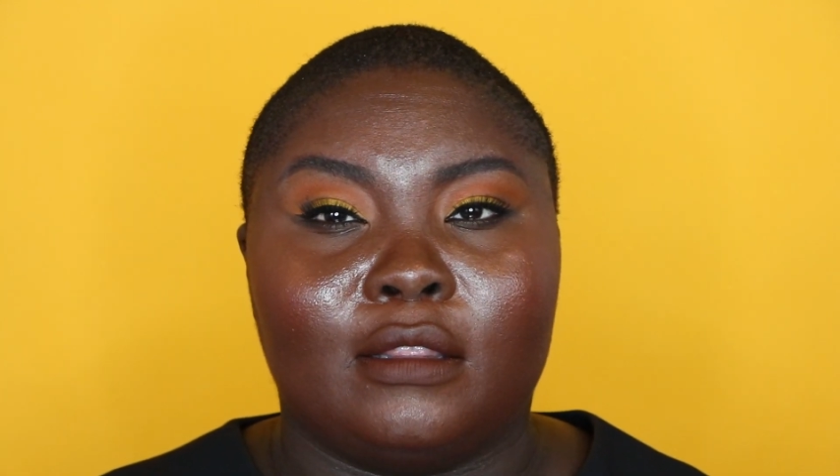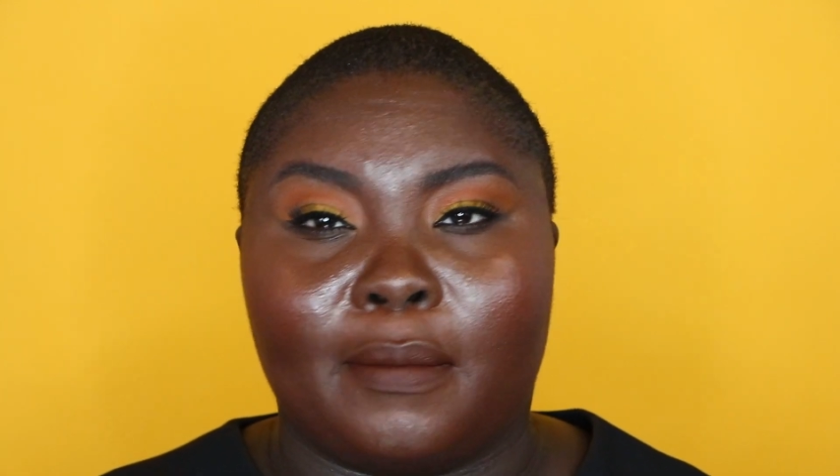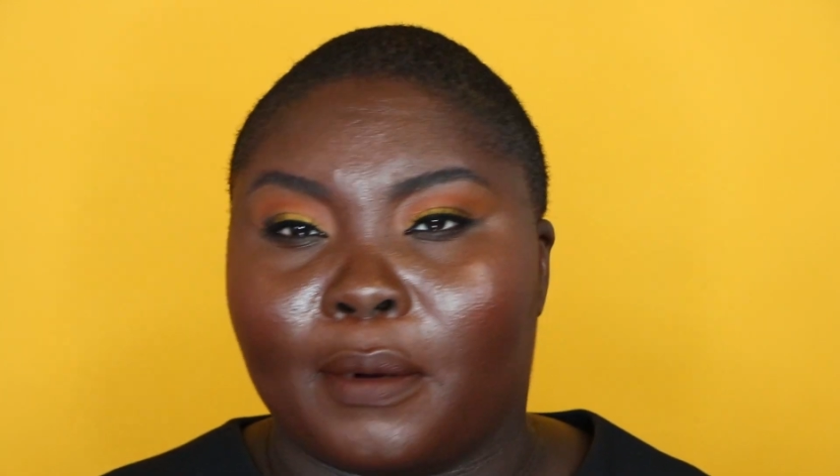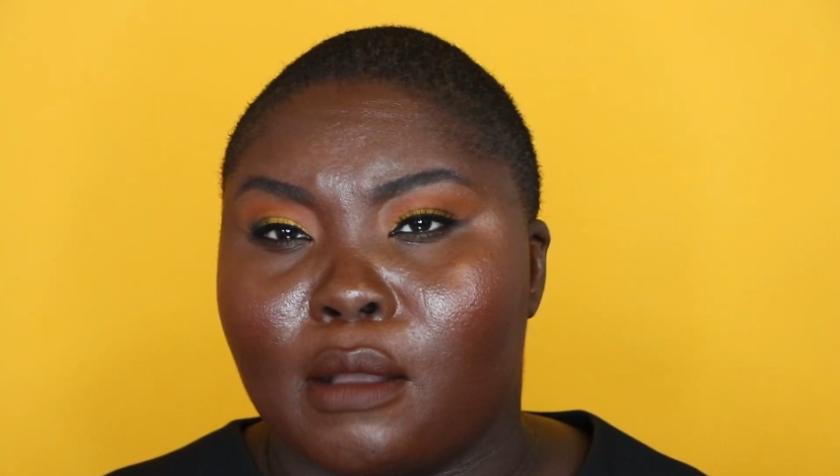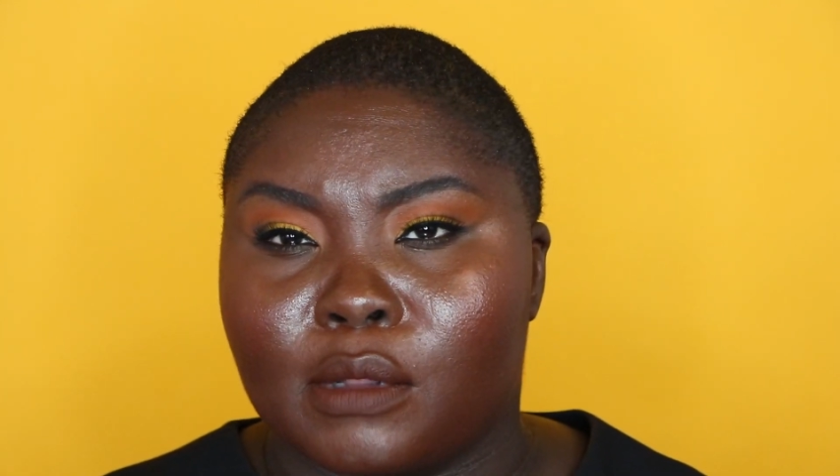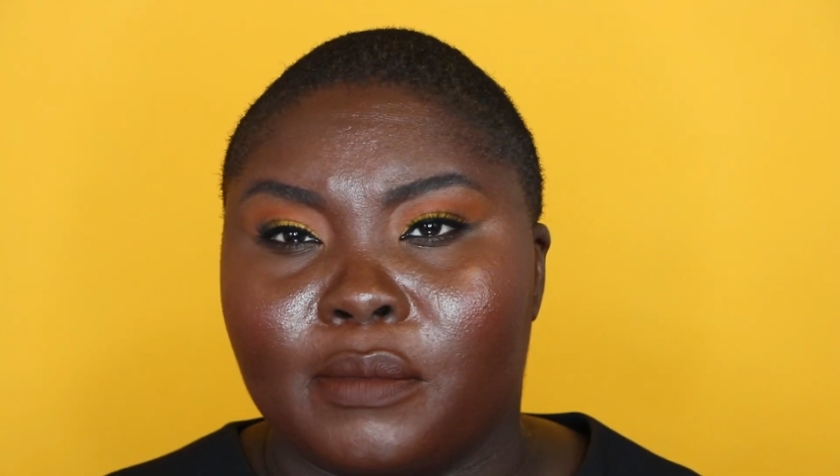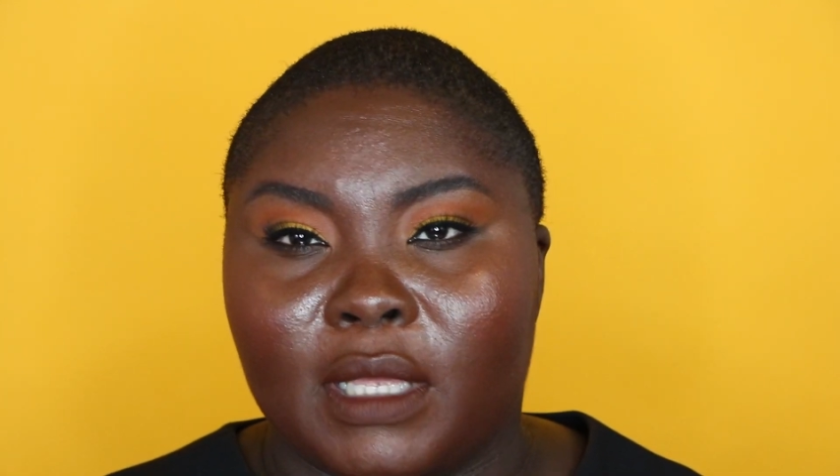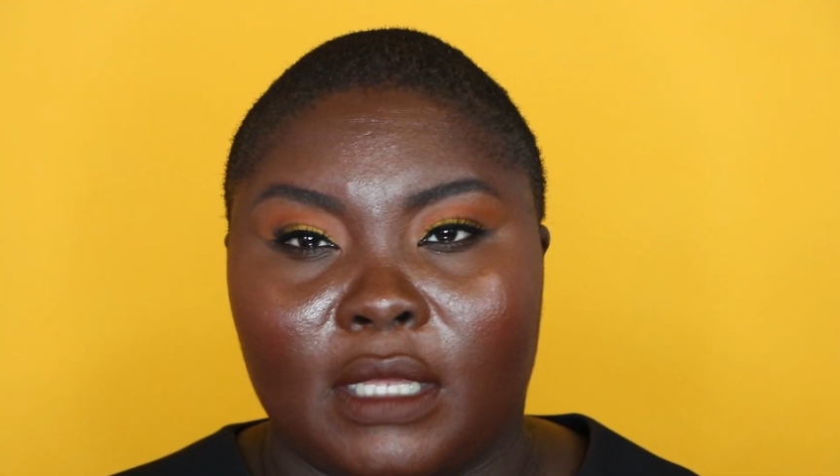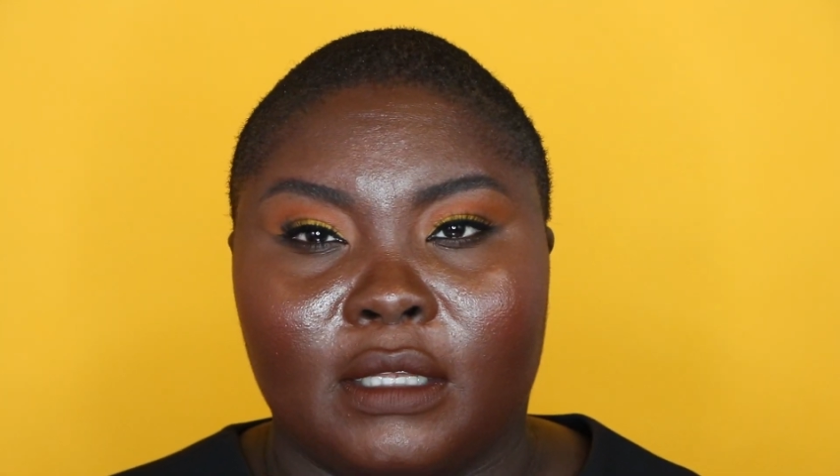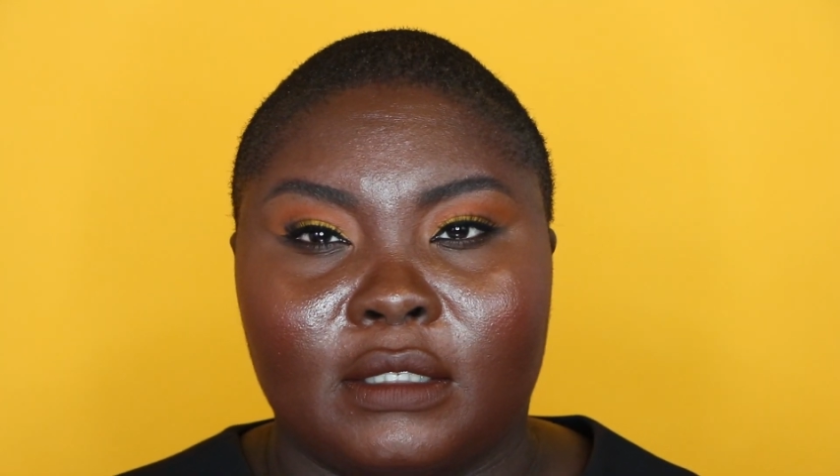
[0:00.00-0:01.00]
the problem
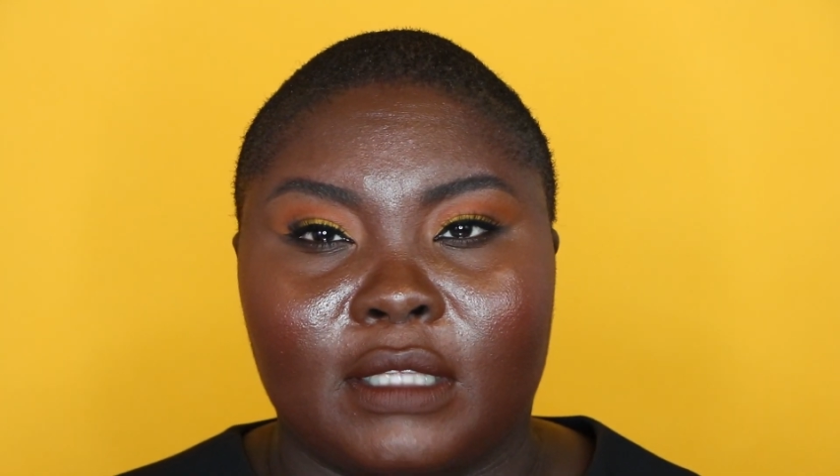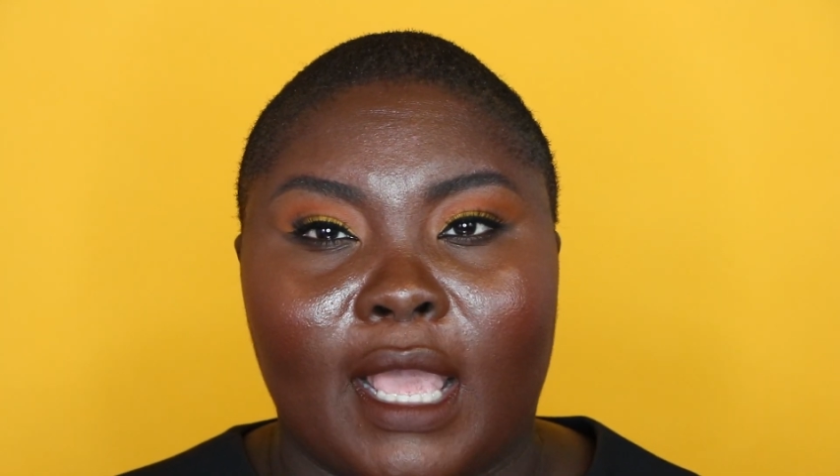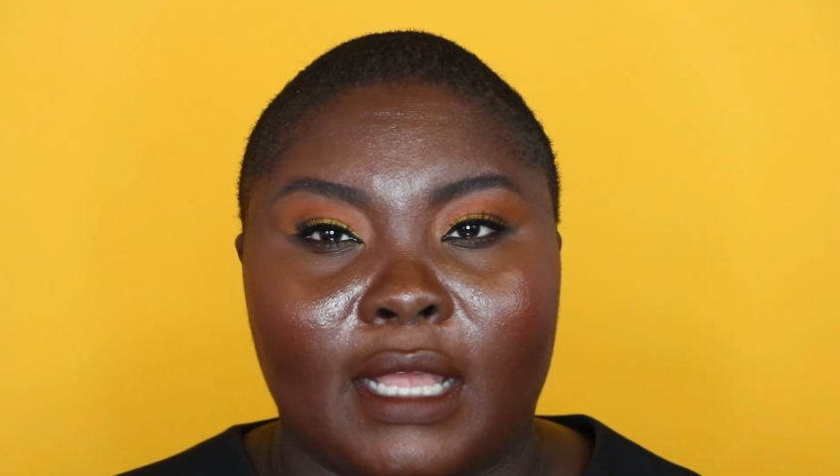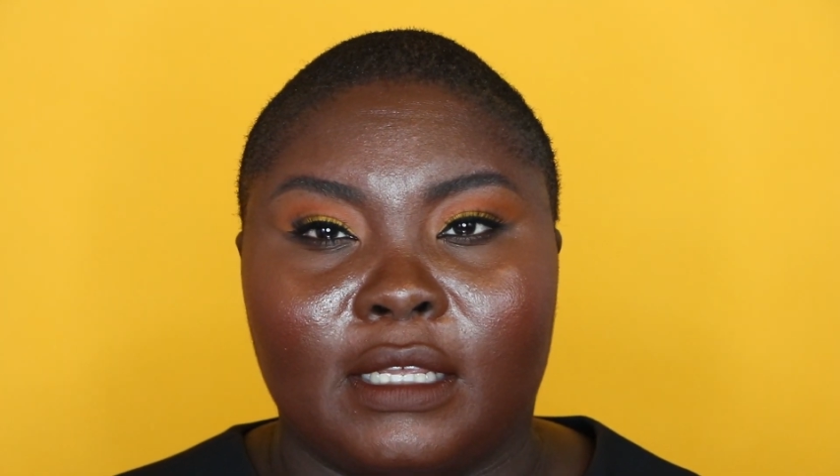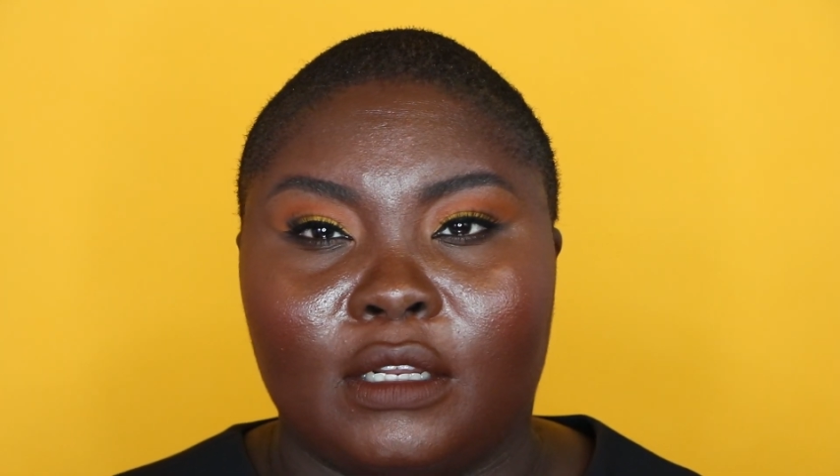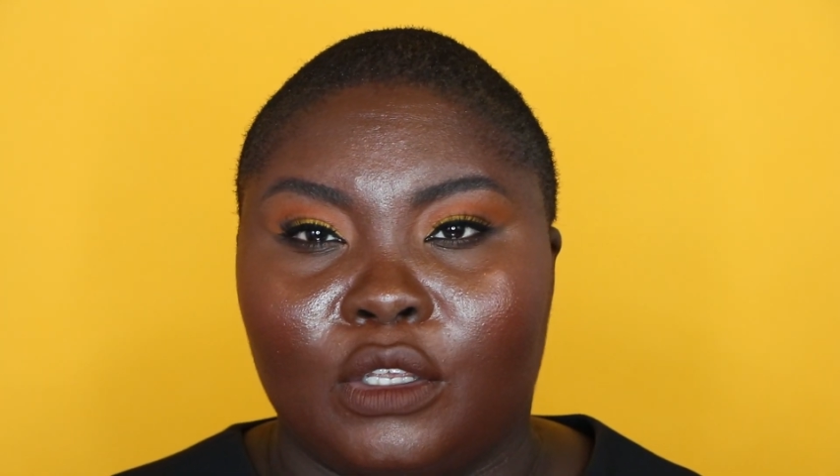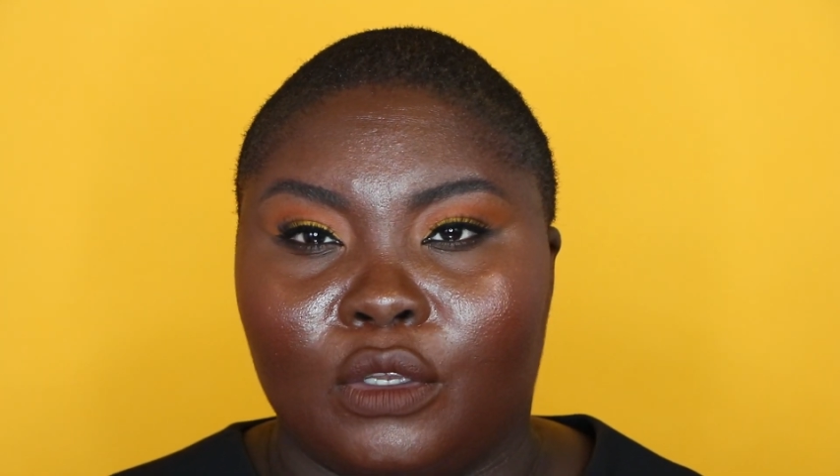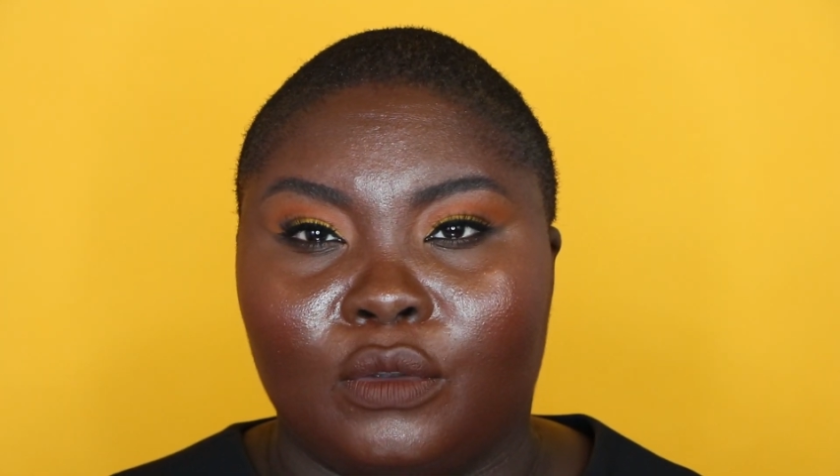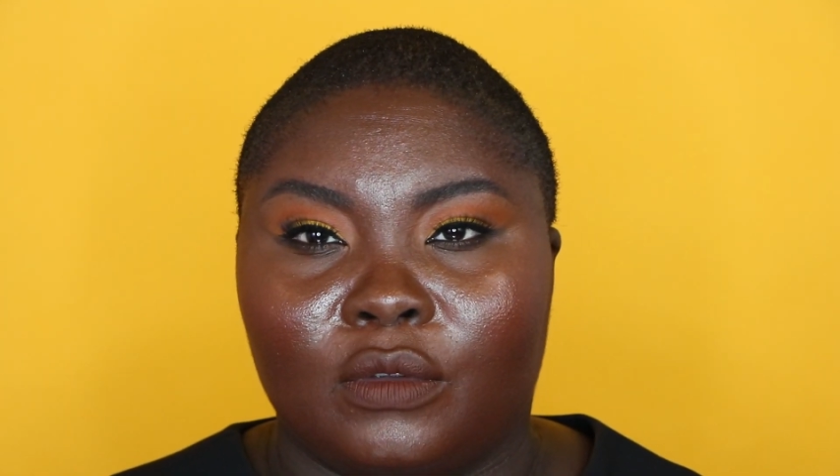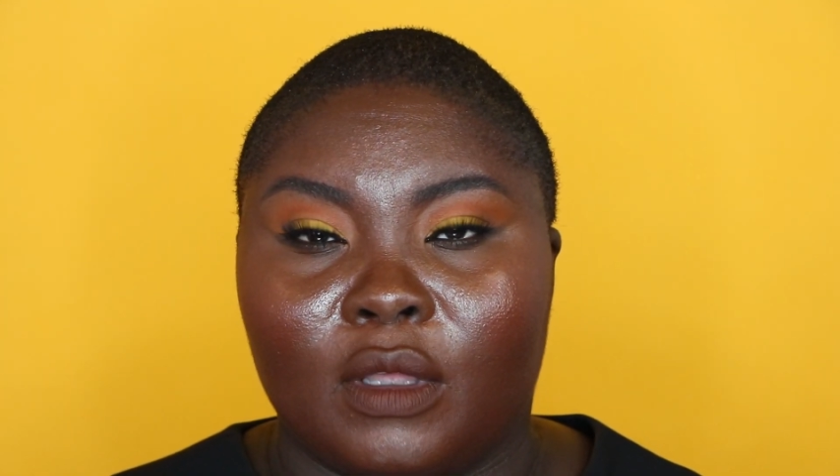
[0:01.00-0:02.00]
is I didn't
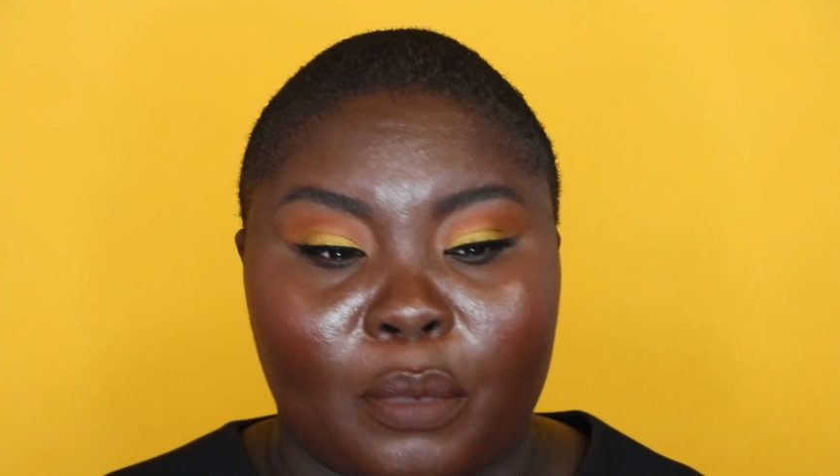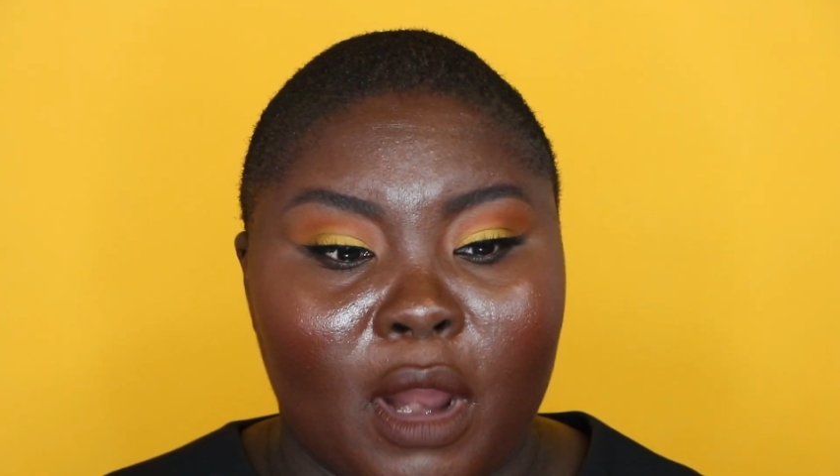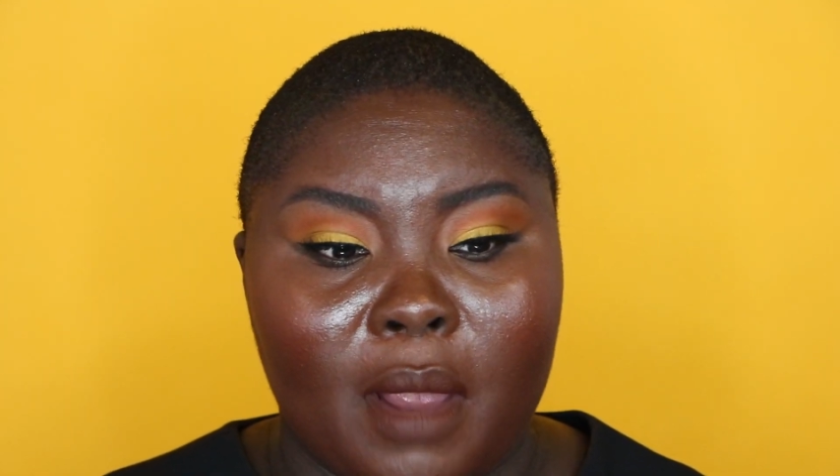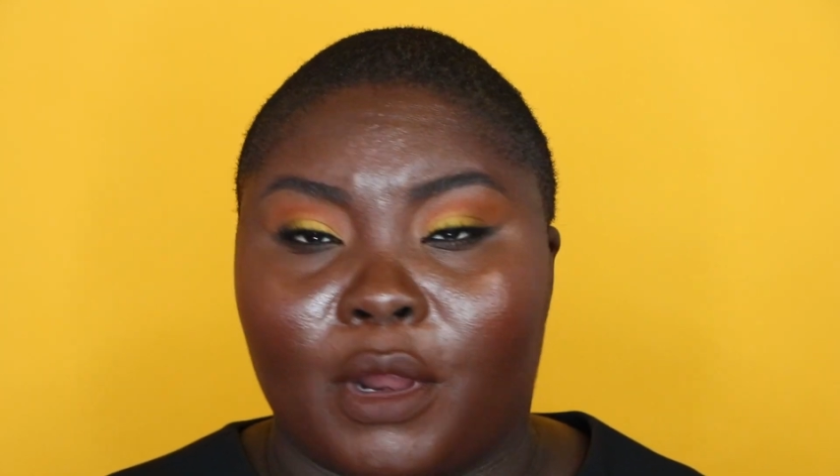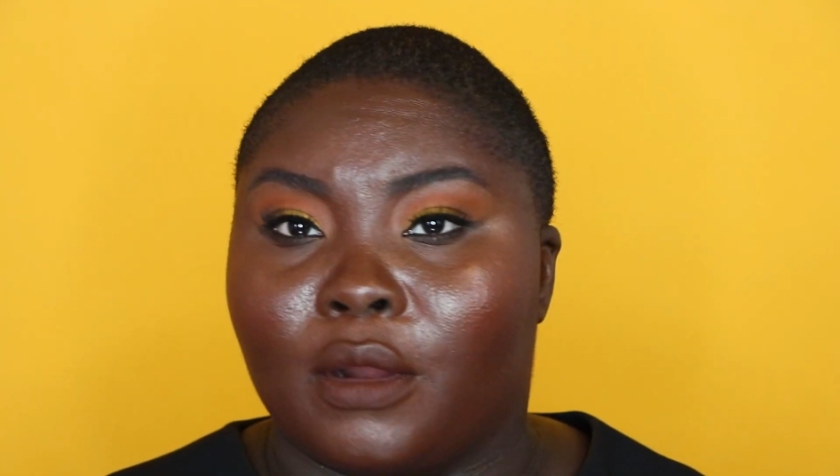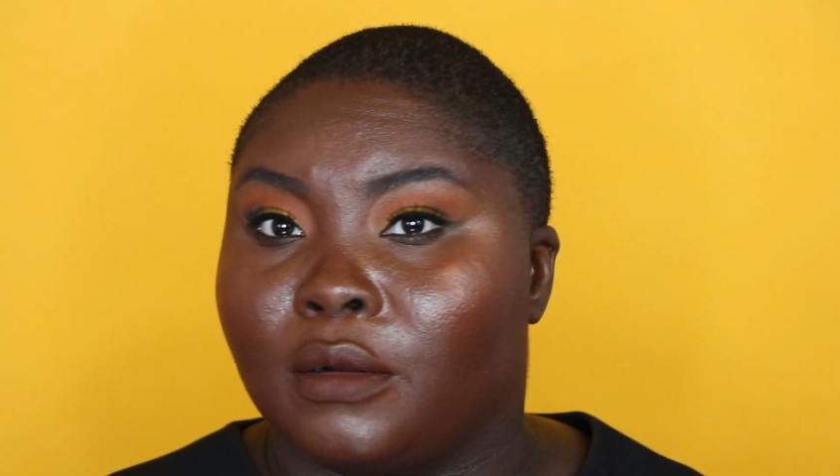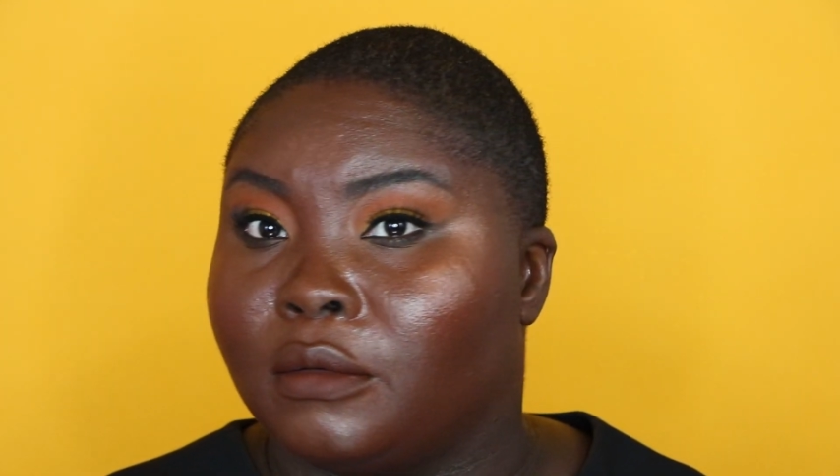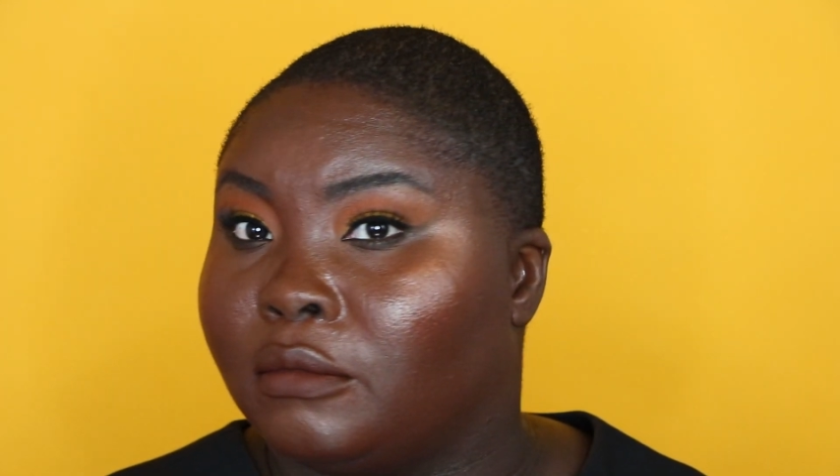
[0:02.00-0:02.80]
use a primer.